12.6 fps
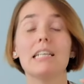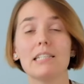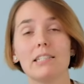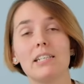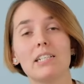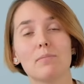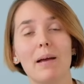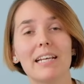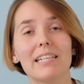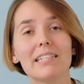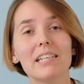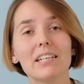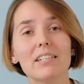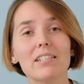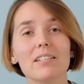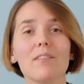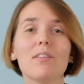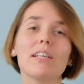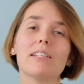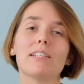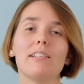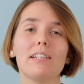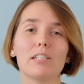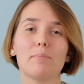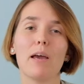6 by 6,
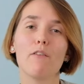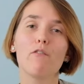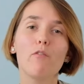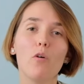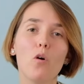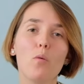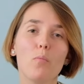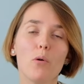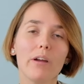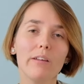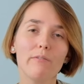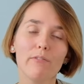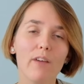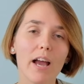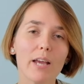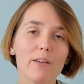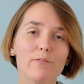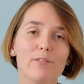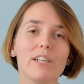6 by 4.5,